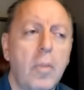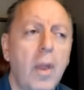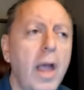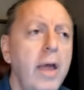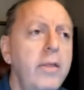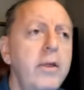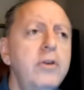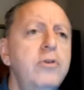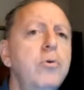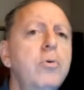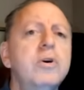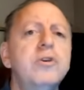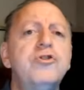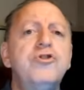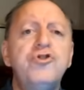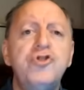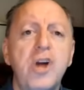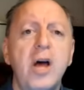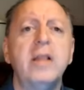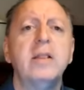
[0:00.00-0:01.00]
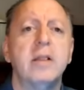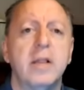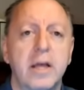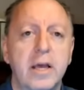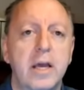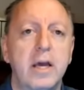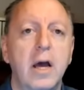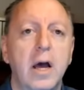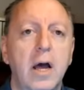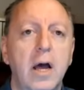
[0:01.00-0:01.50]
And they do it
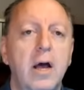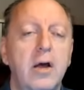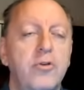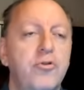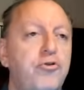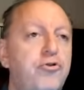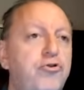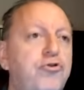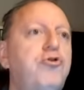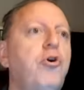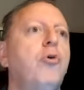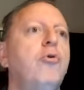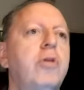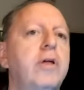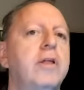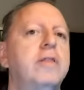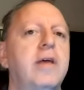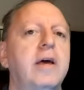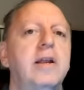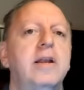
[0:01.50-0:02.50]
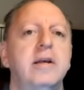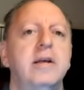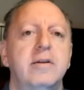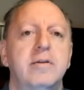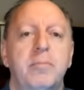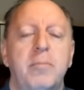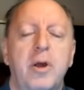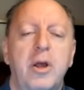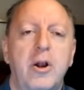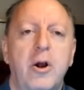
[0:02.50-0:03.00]
gently so that they
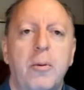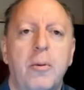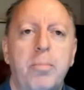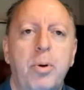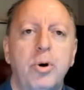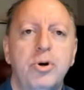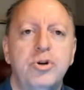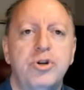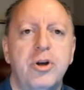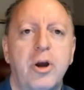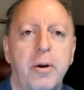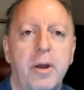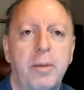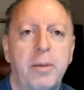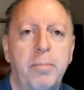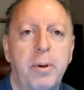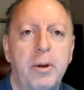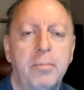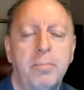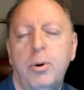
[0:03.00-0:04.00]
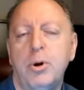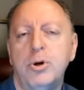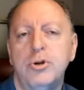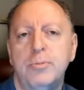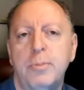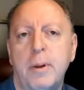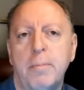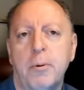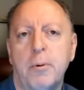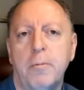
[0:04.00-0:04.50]
didn't, you know, push push
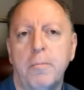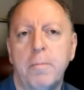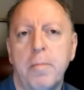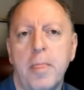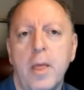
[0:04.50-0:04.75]
people.